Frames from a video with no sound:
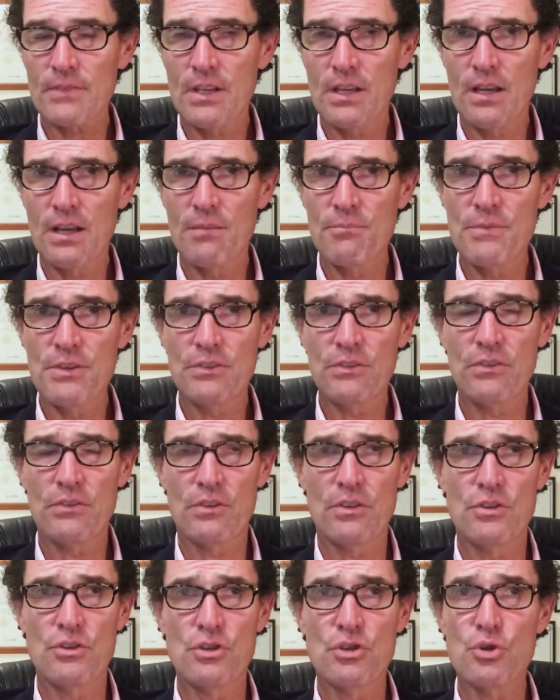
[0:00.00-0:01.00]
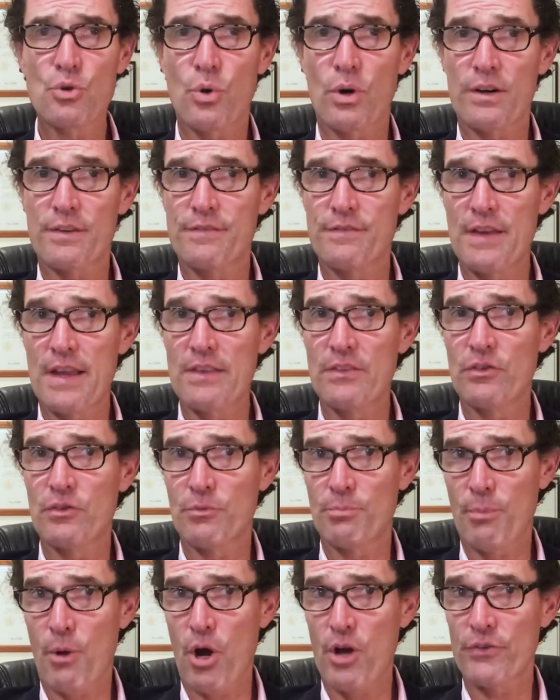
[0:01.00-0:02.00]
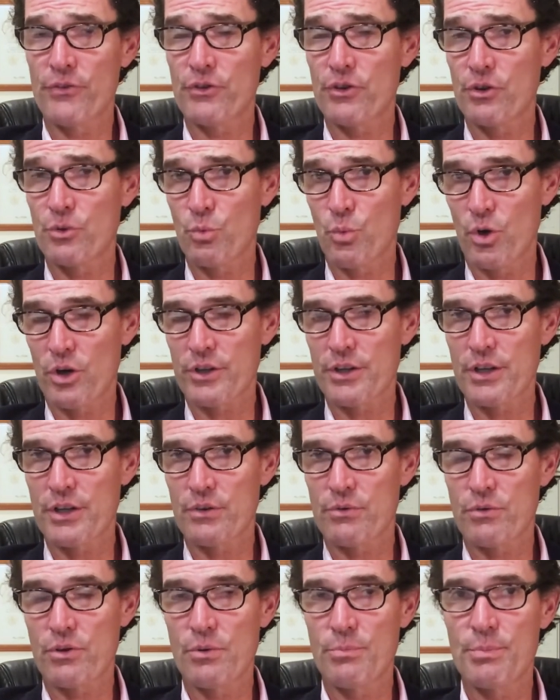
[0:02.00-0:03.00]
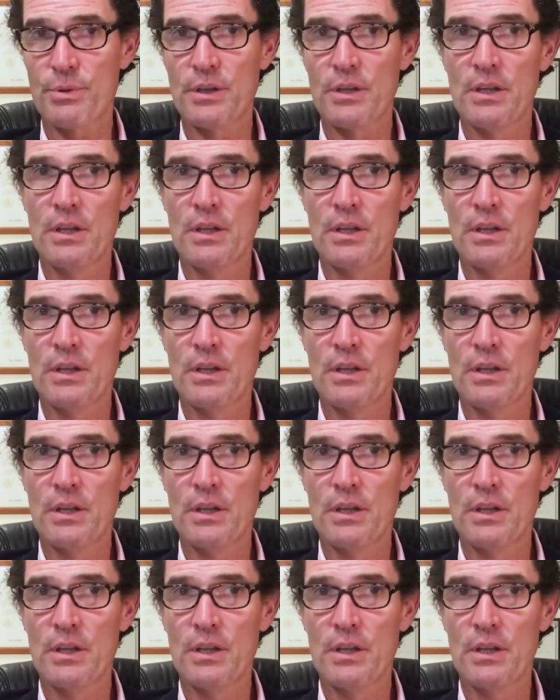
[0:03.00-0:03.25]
This is a New York Fed-sponsored working group